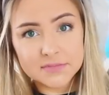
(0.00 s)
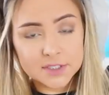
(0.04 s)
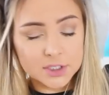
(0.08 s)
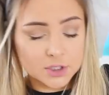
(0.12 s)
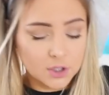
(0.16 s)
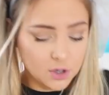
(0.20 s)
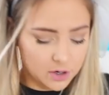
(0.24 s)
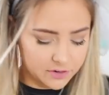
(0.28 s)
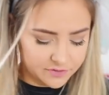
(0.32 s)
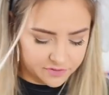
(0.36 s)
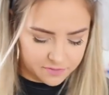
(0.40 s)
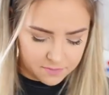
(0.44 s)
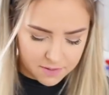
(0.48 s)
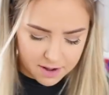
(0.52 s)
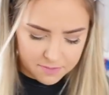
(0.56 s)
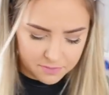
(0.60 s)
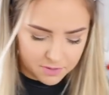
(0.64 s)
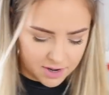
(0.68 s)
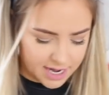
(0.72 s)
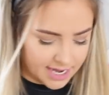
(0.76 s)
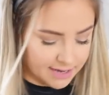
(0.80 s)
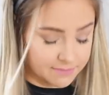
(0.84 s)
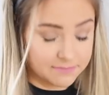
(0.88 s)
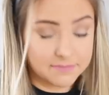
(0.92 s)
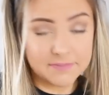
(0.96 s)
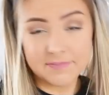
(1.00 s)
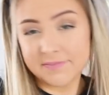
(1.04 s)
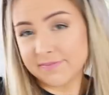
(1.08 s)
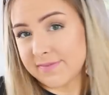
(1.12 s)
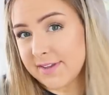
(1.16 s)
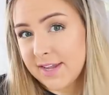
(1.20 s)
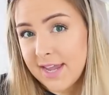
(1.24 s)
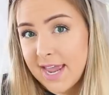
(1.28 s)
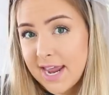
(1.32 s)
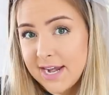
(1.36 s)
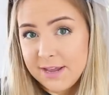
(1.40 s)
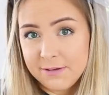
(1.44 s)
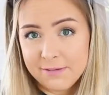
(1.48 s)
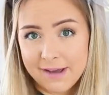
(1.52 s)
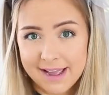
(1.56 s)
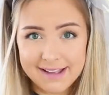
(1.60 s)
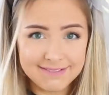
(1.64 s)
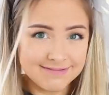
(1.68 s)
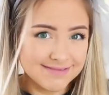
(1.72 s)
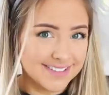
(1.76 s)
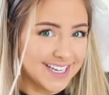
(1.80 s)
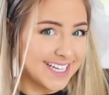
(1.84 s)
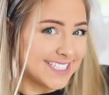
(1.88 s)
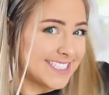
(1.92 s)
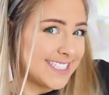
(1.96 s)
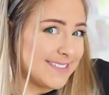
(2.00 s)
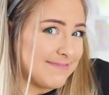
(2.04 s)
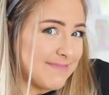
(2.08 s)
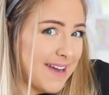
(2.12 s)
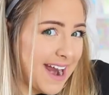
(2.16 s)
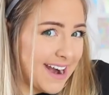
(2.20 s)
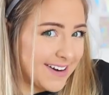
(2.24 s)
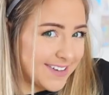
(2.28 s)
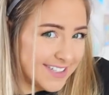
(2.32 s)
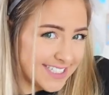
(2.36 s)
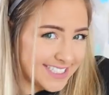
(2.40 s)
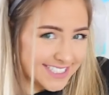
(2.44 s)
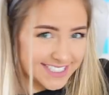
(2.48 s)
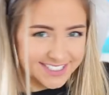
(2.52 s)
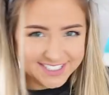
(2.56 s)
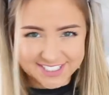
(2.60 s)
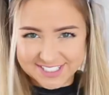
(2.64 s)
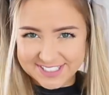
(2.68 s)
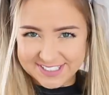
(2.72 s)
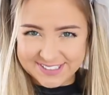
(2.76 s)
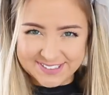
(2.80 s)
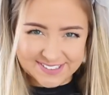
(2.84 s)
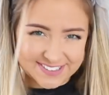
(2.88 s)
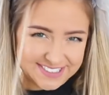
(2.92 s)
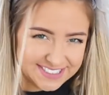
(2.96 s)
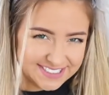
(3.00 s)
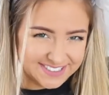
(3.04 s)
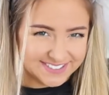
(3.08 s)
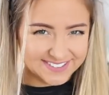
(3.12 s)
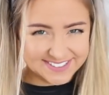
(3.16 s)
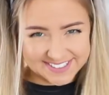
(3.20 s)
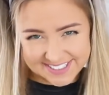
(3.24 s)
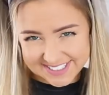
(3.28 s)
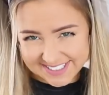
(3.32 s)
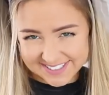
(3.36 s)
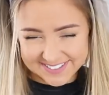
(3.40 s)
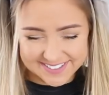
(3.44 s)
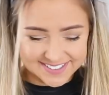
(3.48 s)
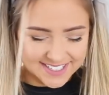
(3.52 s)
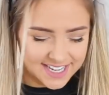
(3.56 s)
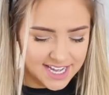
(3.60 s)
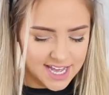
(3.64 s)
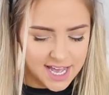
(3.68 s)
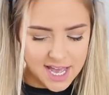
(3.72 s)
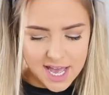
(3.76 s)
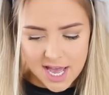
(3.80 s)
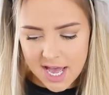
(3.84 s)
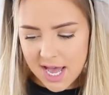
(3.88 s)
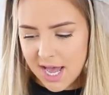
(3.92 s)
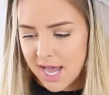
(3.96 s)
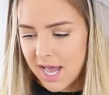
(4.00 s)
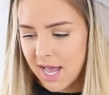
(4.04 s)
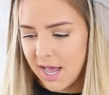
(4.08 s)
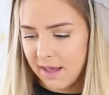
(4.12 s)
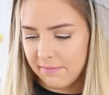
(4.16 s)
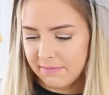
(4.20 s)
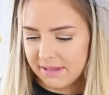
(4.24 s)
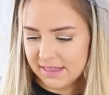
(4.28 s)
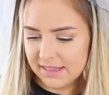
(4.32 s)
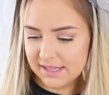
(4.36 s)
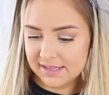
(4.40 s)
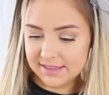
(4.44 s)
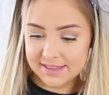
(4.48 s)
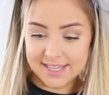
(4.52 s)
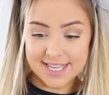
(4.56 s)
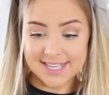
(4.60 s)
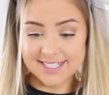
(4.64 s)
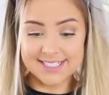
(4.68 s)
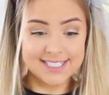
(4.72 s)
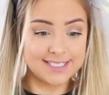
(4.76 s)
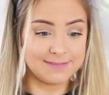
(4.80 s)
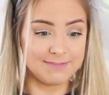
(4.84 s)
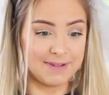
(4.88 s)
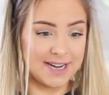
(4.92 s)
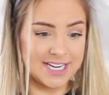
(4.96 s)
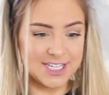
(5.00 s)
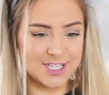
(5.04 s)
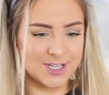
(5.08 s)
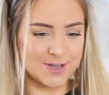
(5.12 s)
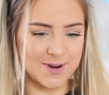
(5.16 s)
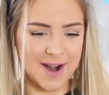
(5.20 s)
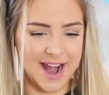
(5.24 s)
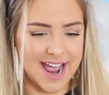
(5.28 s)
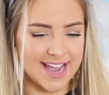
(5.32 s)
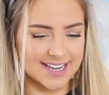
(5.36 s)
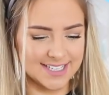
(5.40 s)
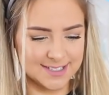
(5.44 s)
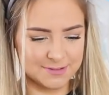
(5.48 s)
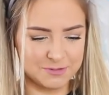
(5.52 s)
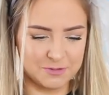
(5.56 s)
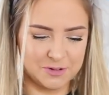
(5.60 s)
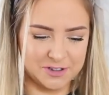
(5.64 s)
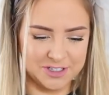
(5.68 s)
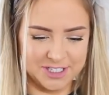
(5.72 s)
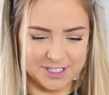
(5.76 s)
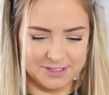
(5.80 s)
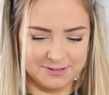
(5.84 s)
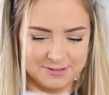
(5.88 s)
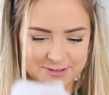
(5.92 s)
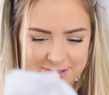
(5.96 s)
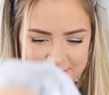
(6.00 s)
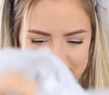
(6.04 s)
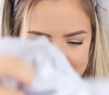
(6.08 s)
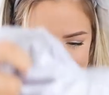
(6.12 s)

gone from my brain. Anyway, getting married, cute, cute, cute. And then this is my dress. What do you all